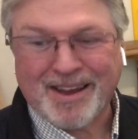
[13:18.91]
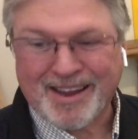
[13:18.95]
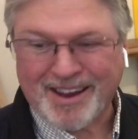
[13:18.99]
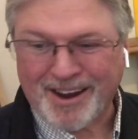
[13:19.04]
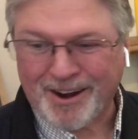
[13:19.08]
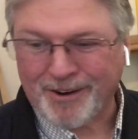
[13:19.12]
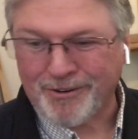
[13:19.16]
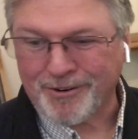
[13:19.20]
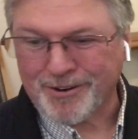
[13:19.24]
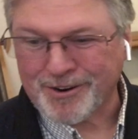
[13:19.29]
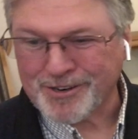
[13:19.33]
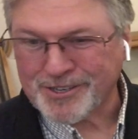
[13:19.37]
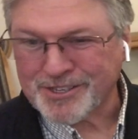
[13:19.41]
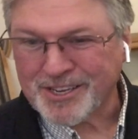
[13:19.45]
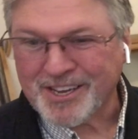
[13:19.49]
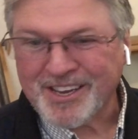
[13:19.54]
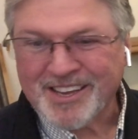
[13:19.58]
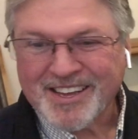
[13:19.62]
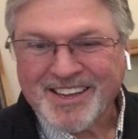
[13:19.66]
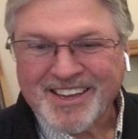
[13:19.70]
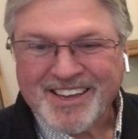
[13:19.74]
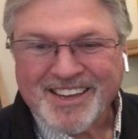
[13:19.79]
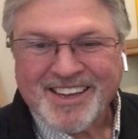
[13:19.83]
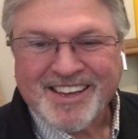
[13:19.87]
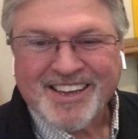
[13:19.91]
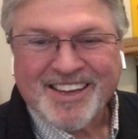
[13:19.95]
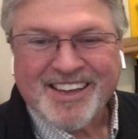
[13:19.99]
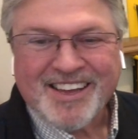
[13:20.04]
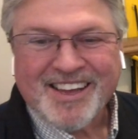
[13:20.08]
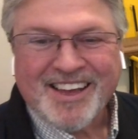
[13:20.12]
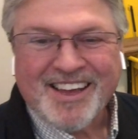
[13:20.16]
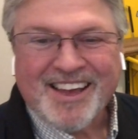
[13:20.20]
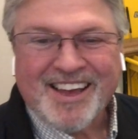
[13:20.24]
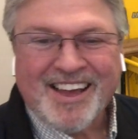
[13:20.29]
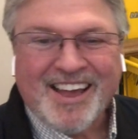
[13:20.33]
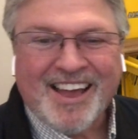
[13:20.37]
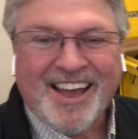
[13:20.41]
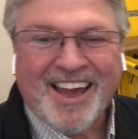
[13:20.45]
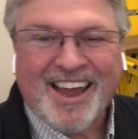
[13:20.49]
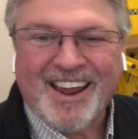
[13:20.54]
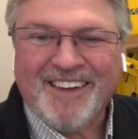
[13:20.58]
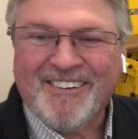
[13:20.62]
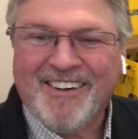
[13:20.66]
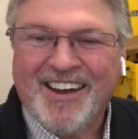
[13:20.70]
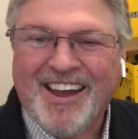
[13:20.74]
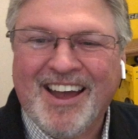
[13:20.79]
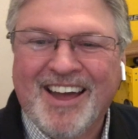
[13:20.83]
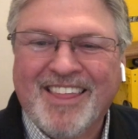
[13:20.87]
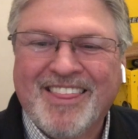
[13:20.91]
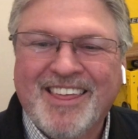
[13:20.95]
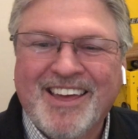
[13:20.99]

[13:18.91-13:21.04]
errors? Anyway, I